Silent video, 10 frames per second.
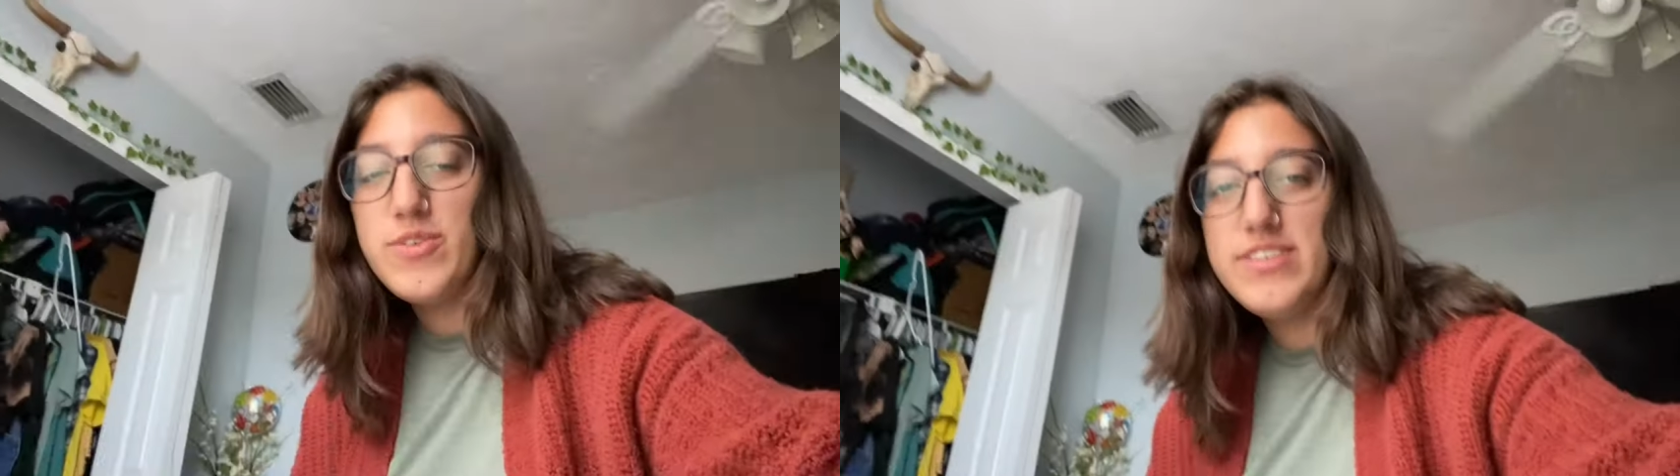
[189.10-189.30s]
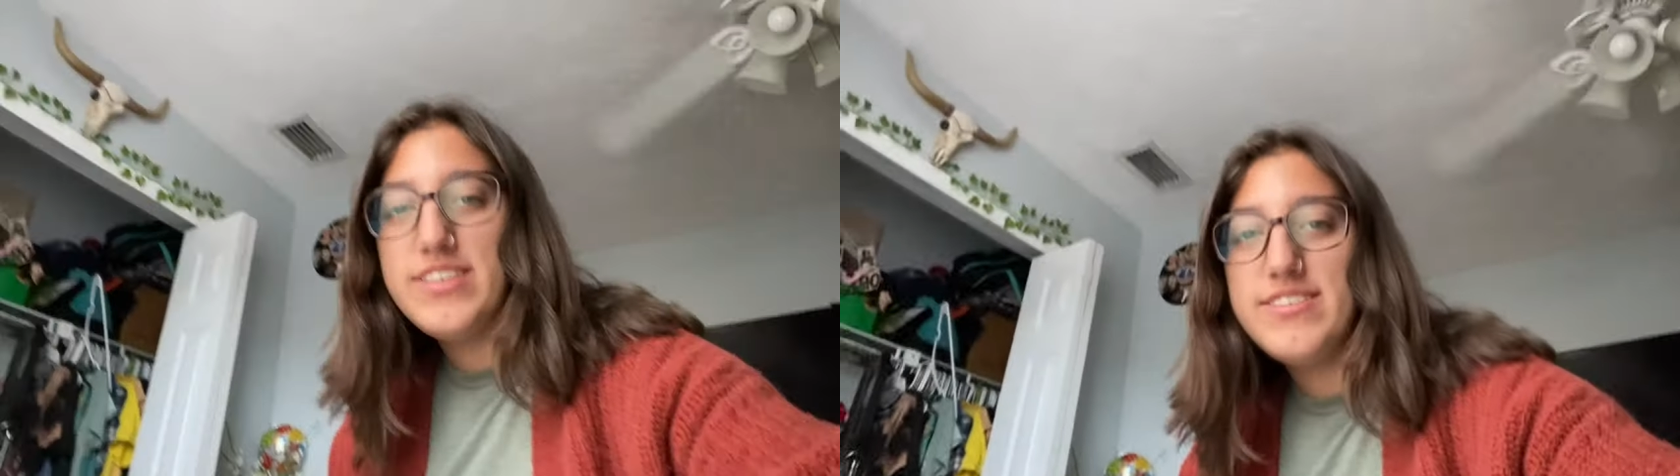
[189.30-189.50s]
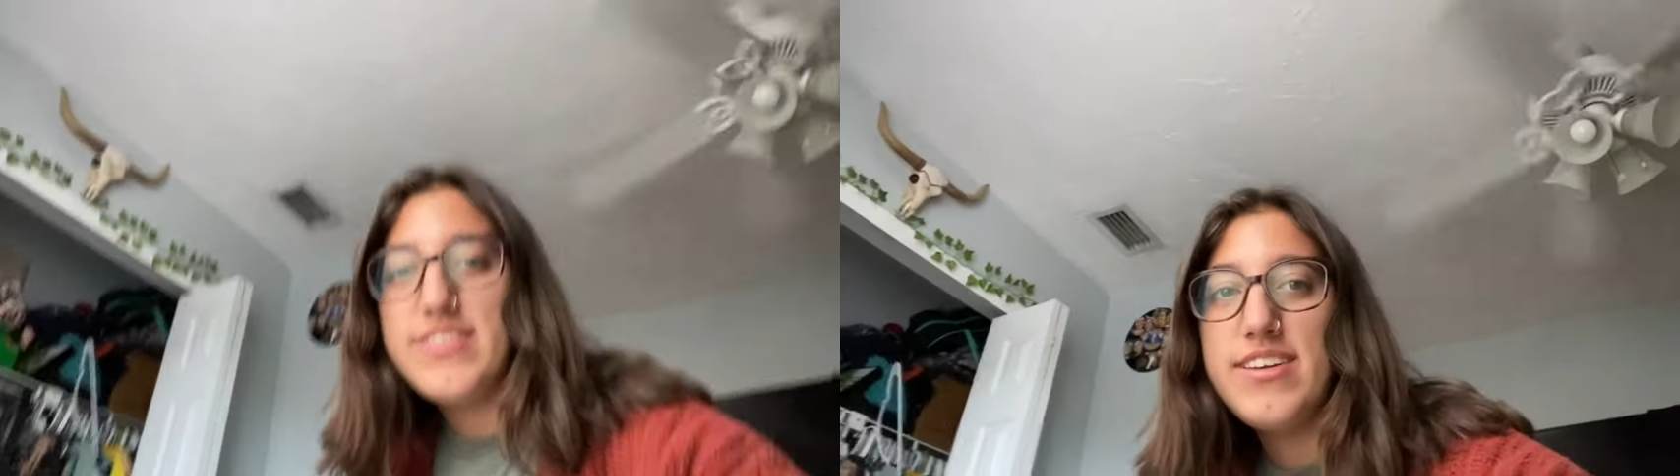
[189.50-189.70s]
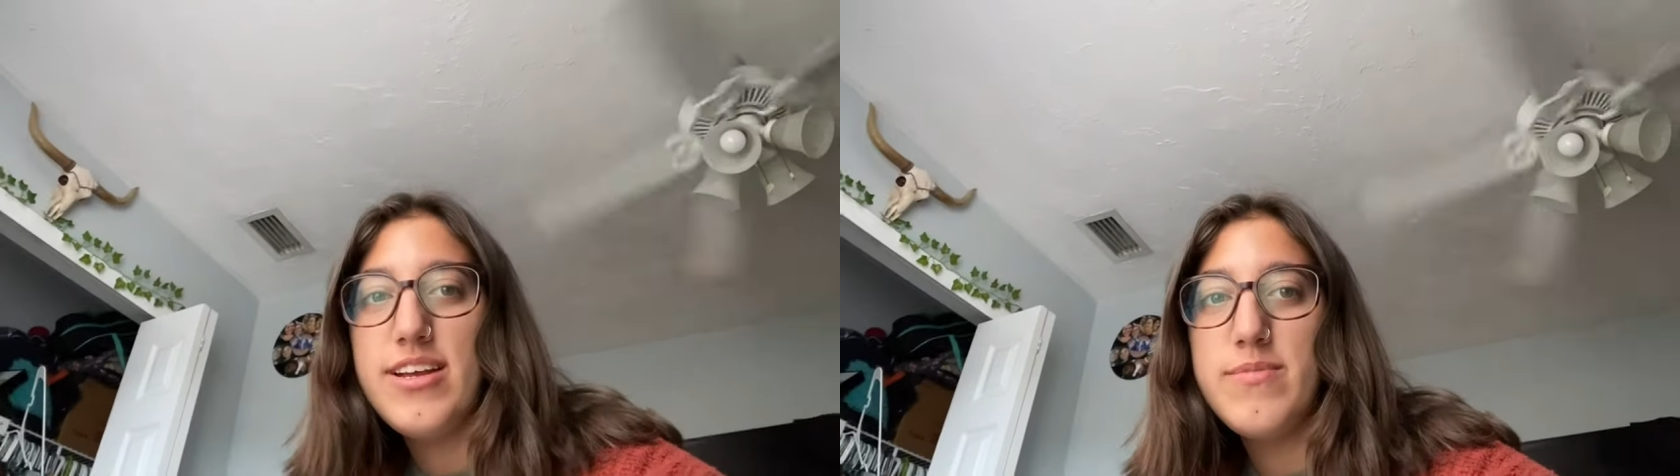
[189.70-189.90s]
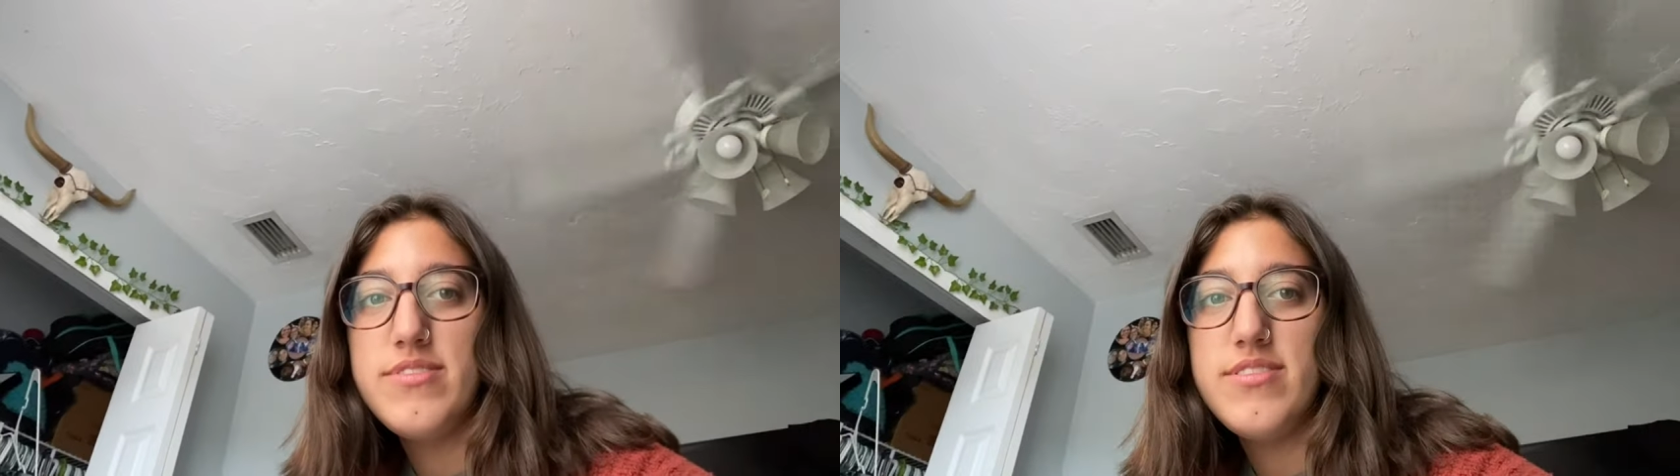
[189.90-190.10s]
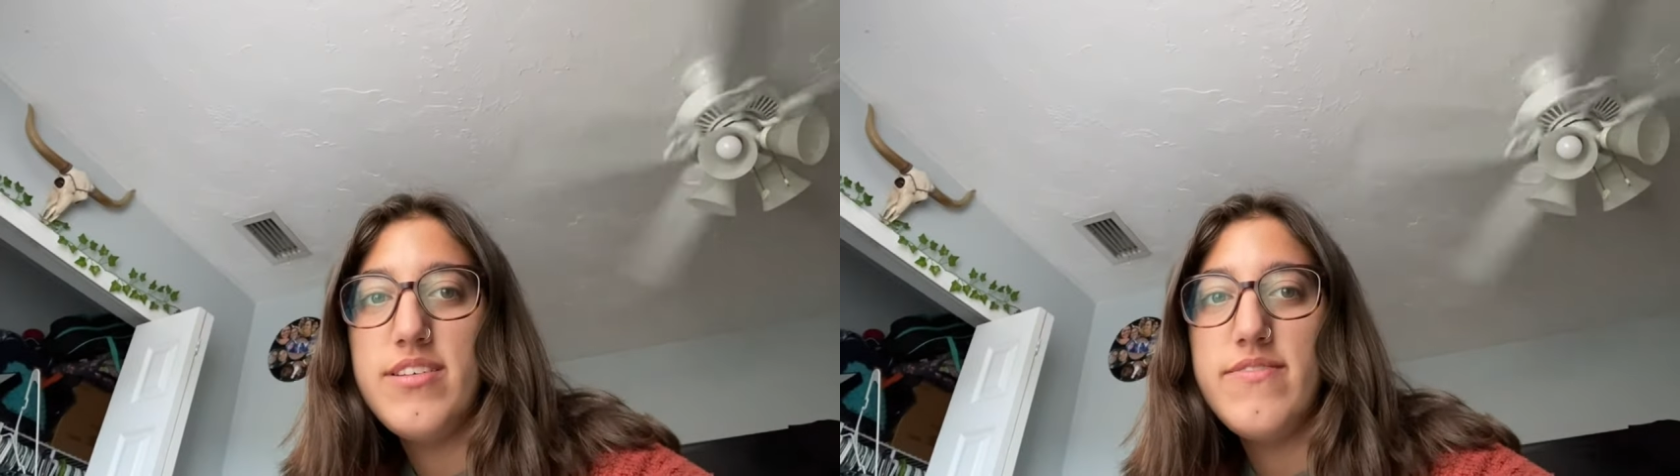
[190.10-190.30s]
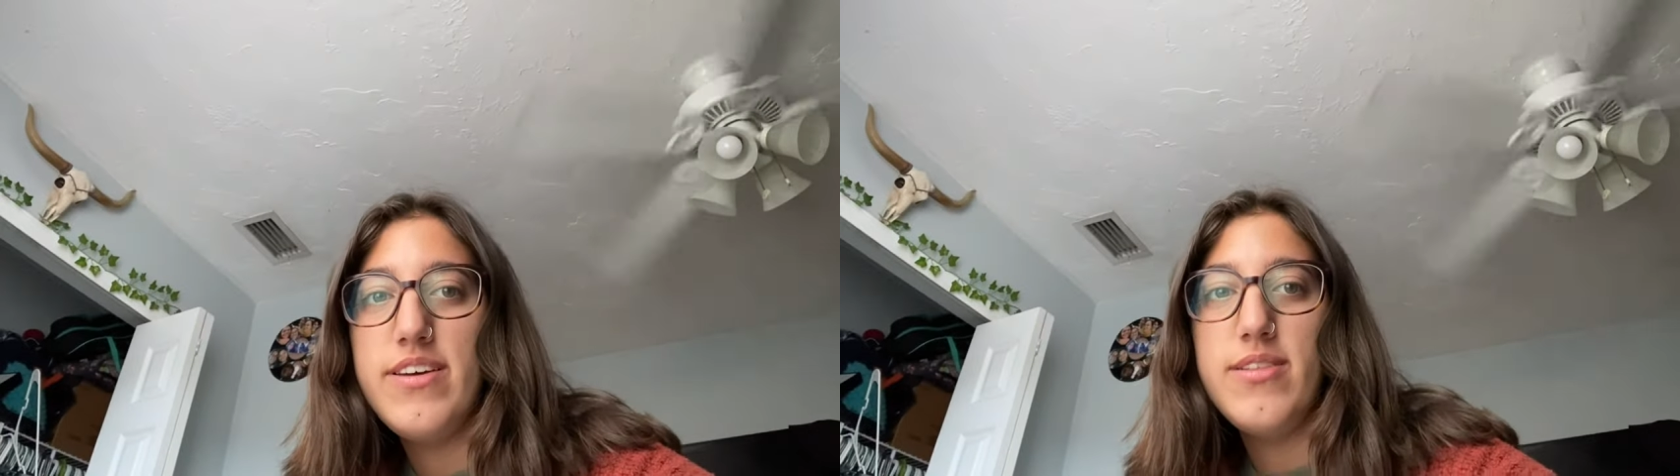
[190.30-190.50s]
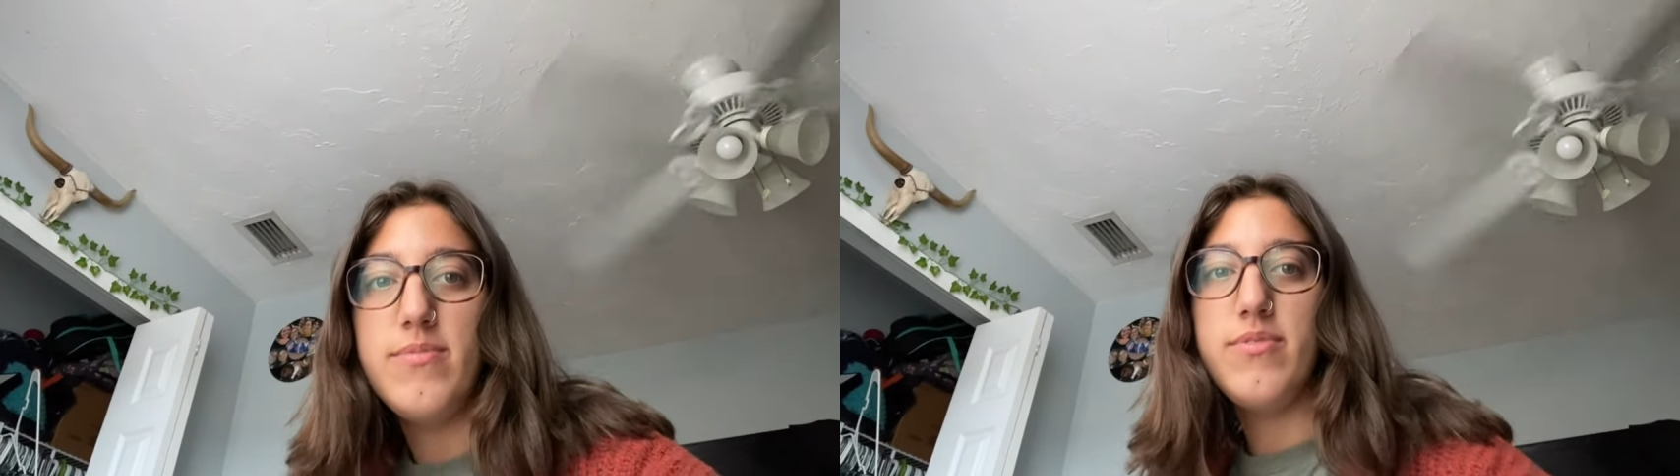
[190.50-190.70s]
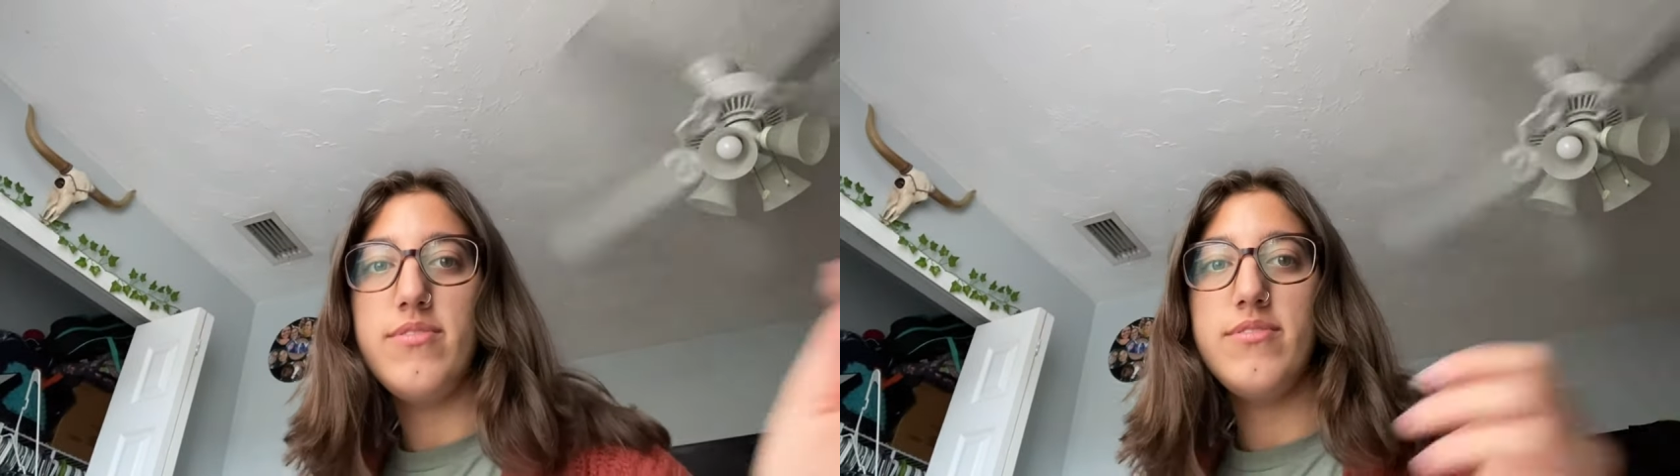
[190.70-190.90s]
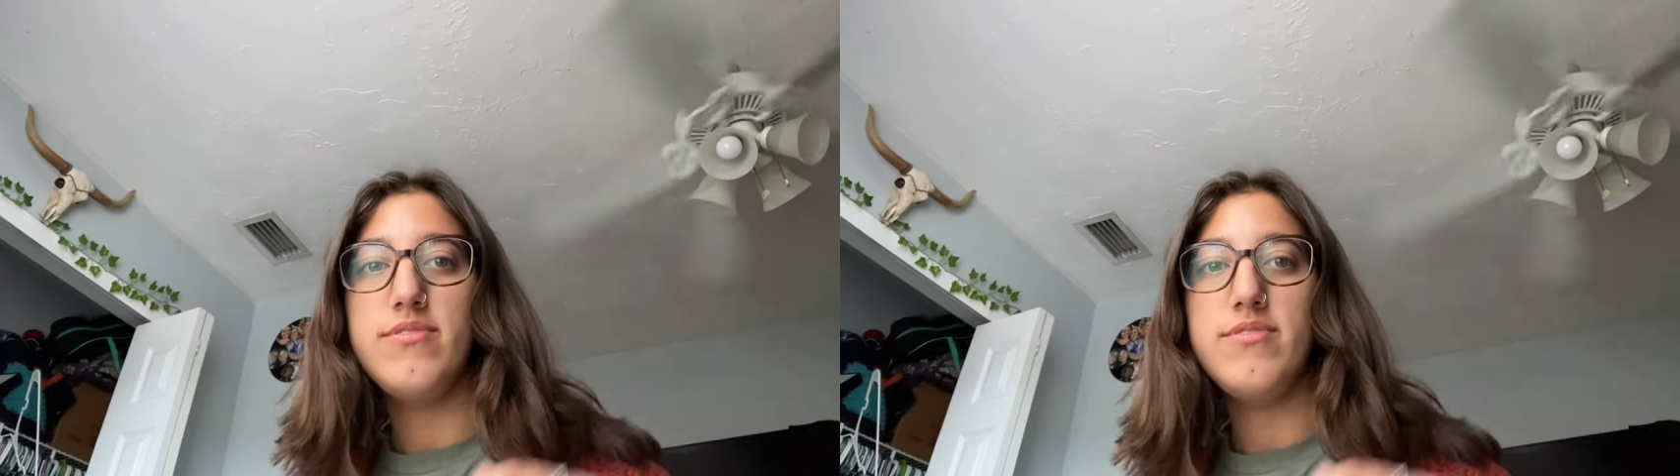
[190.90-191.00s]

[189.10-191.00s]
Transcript: It says the camera's not available,